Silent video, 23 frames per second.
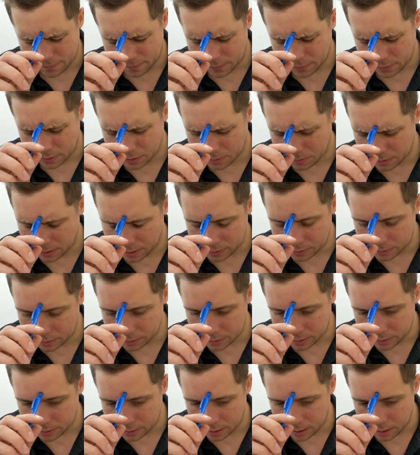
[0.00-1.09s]
Something else I was
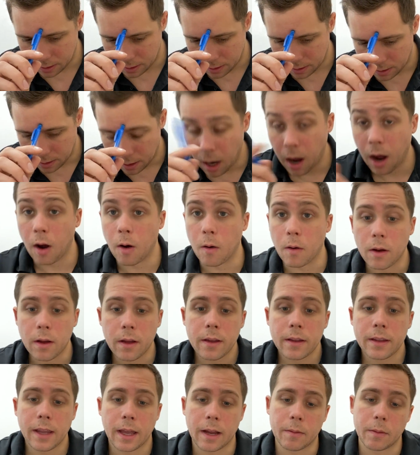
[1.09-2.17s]
going to say. Oh,
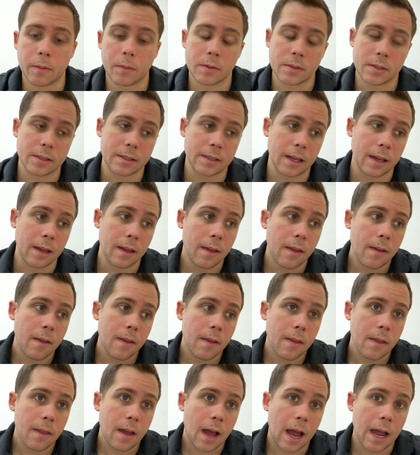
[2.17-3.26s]
yeah, I remember what I was going to say.
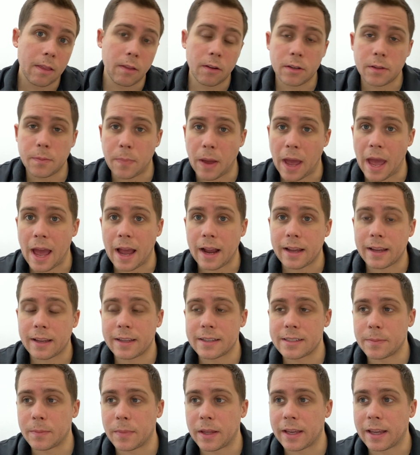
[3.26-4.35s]
I looked back
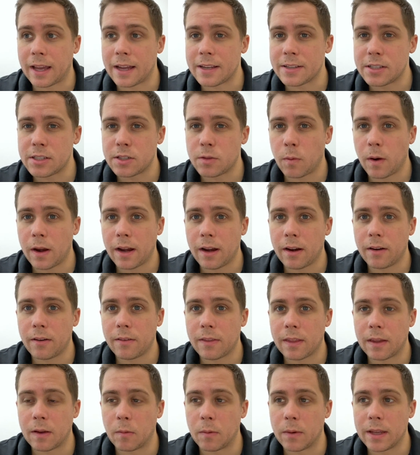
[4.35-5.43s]
because I'm like, I swear
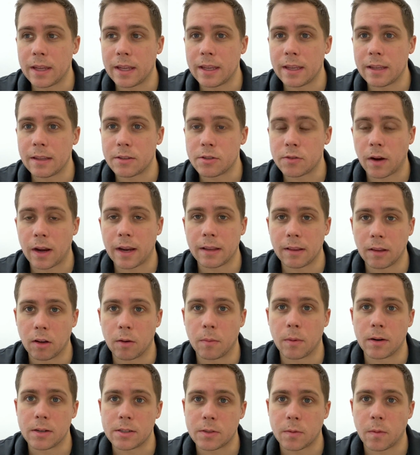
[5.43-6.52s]
that we tried low
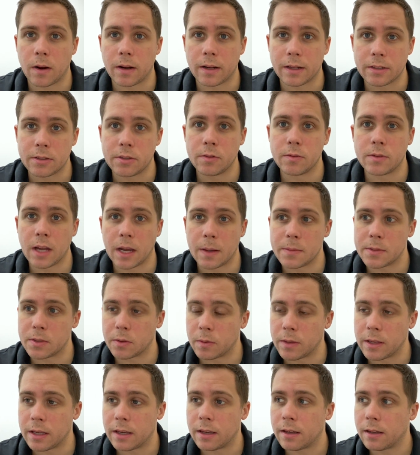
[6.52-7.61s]
bar squatting 2 times a
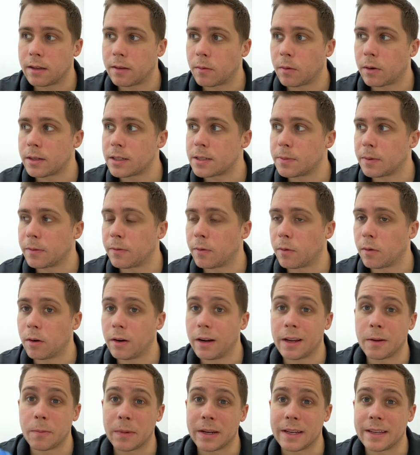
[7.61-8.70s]
week once before,
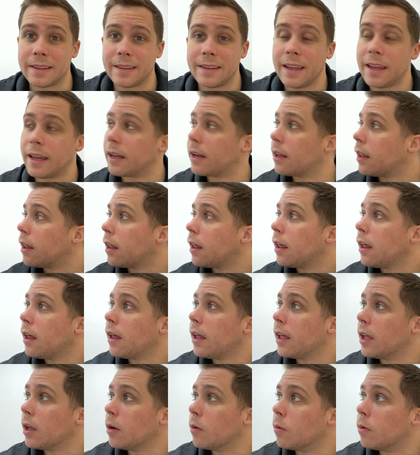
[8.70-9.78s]
and we did.
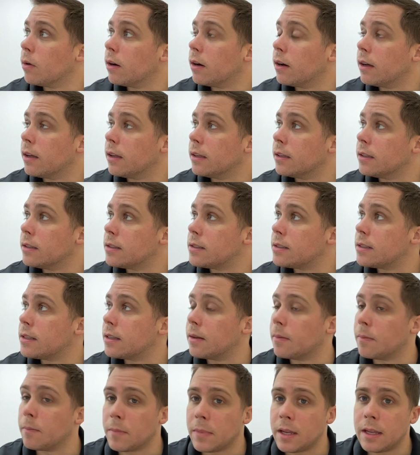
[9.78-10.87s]
It was
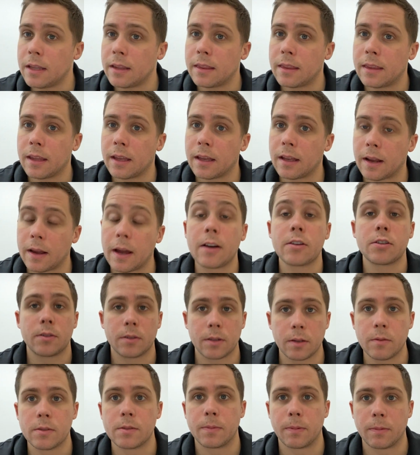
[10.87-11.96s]
the meet that actually
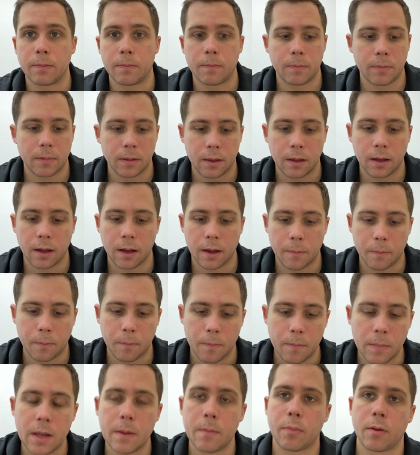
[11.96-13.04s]
it was the
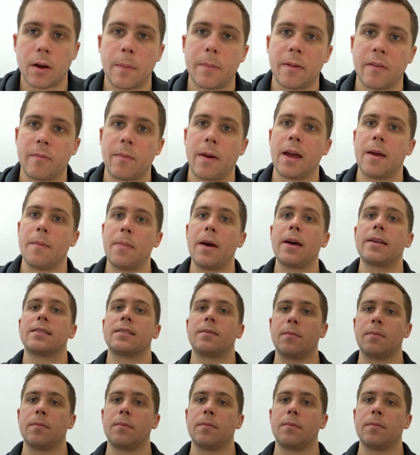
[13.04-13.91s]
meet prep of my best